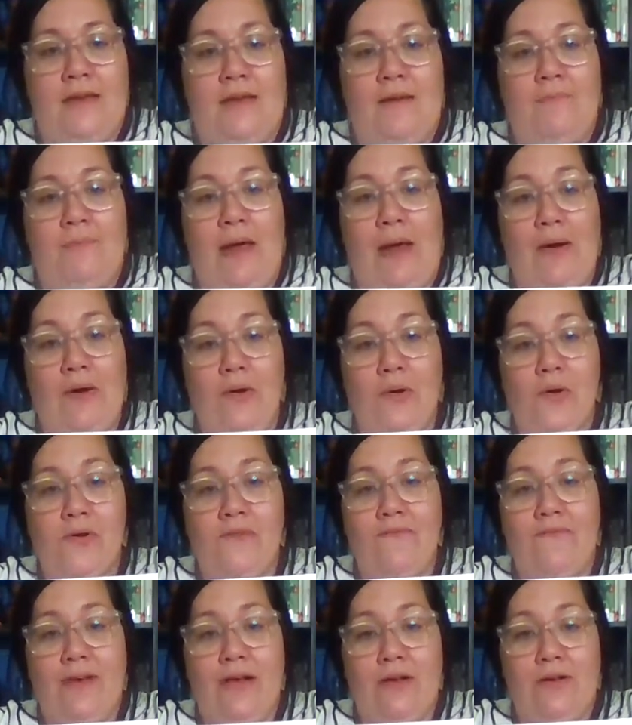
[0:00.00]
Peregrine
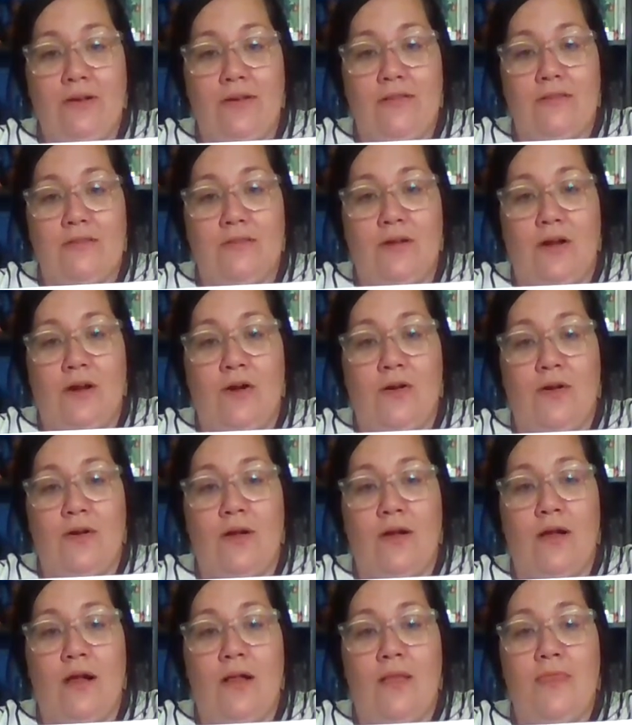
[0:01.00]
falcons
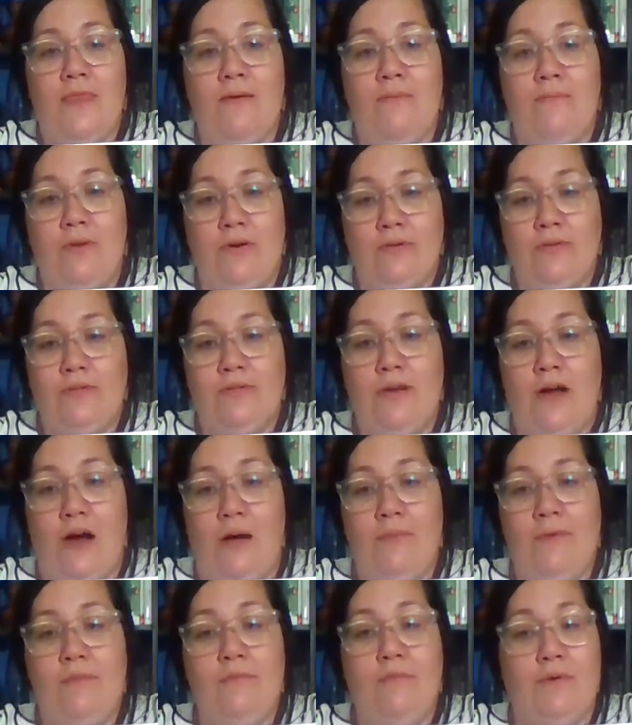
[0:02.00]
are the most
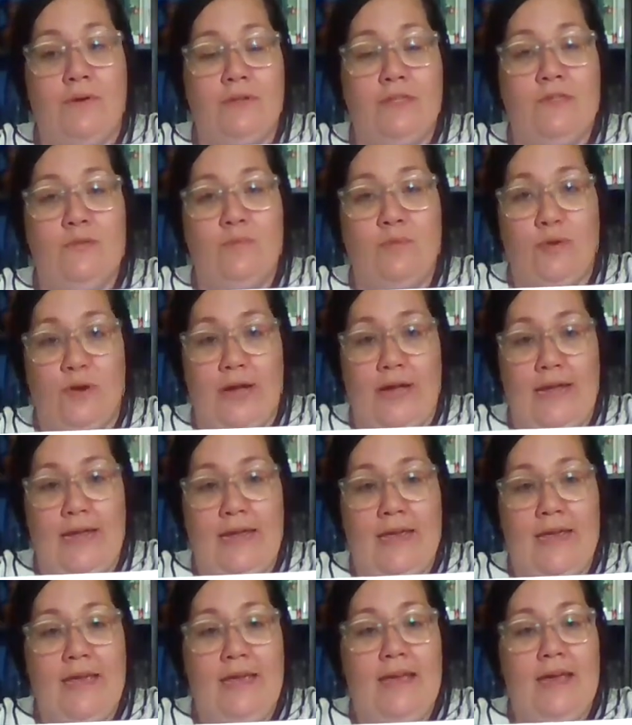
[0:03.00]
common birds of prey,
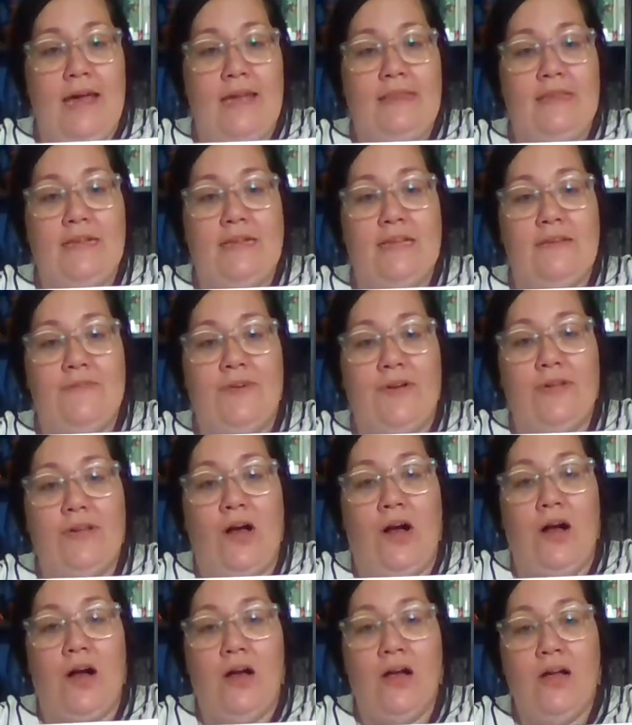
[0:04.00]
and they live on
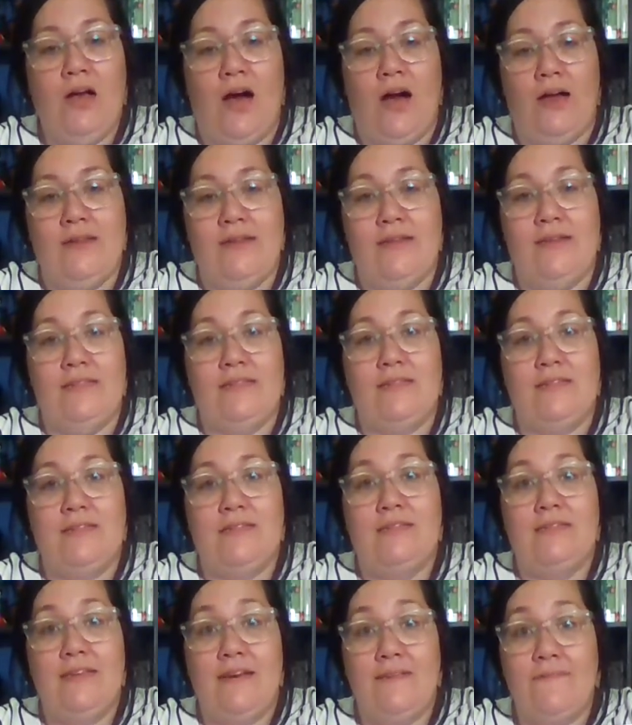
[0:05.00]
all continents
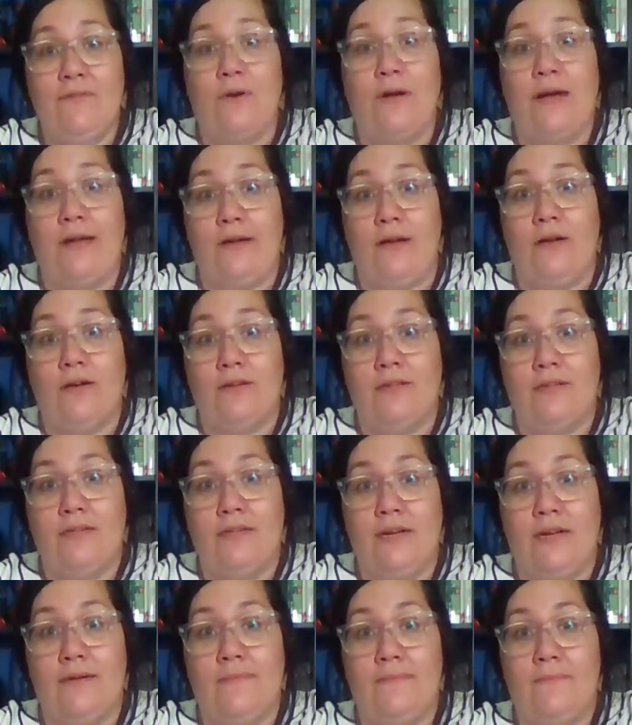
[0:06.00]
except for Antarctica.